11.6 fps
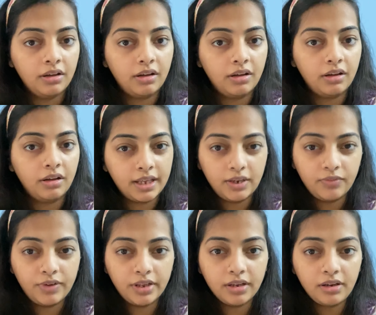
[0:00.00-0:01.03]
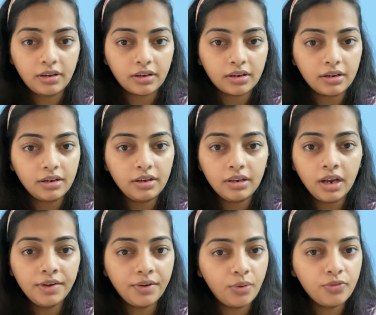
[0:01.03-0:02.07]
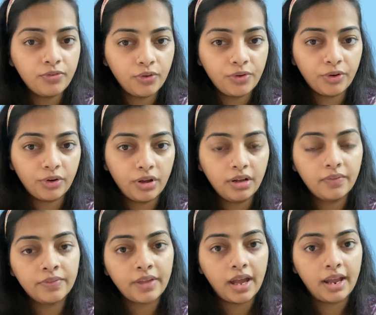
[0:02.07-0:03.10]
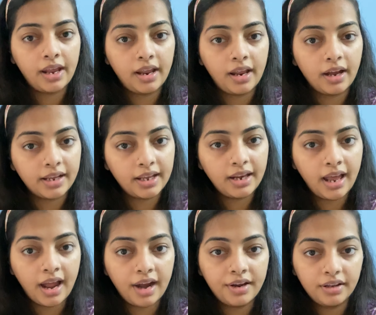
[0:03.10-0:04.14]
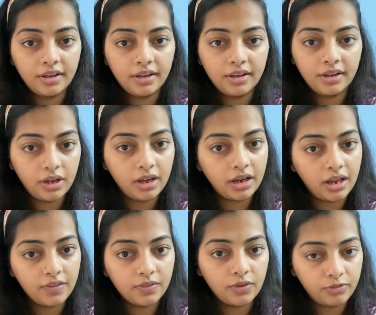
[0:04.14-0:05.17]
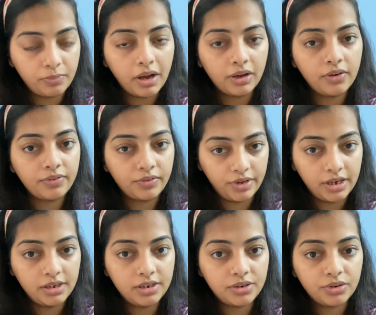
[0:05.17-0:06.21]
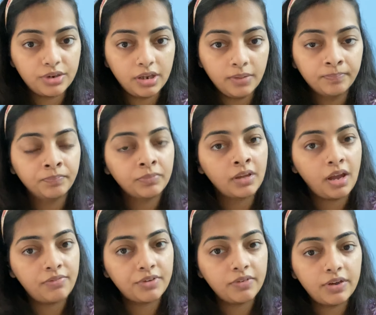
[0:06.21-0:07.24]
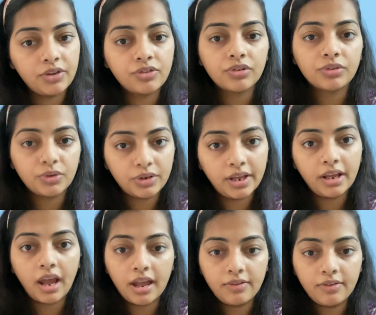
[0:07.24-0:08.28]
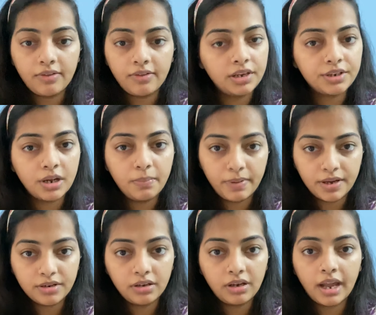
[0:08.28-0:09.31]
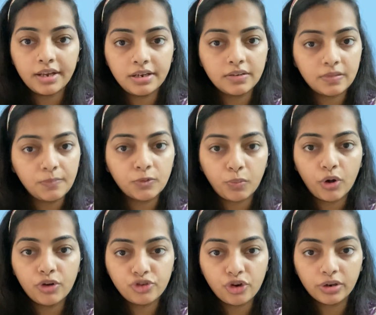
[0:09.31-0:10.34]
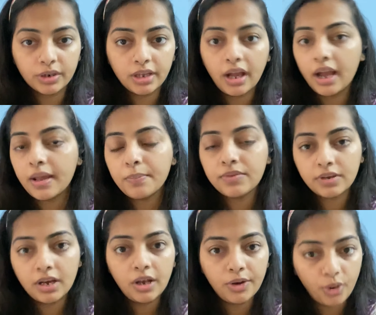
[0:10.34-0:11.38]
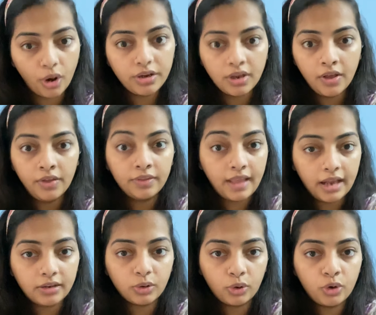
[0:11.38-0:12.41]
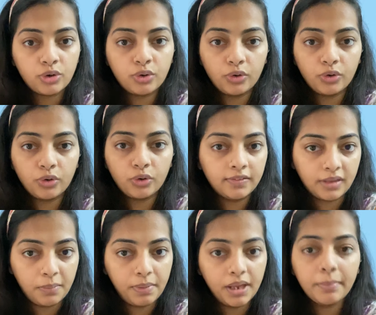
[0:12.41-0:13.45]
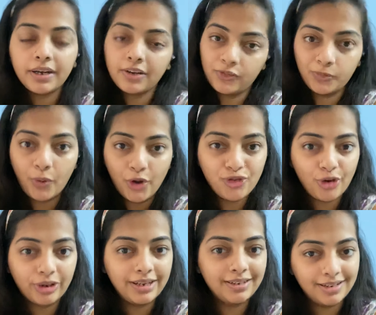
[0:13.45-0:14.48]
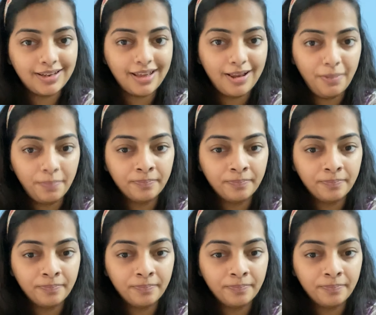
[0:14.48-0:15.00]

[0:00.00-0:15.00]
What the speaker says: In the evening at around 4 o'clock I again had a glass of mug of green tea today, after which today I feel a little better. I did some spot jogging. I am still not that good to start skipping, but spot jogging did help.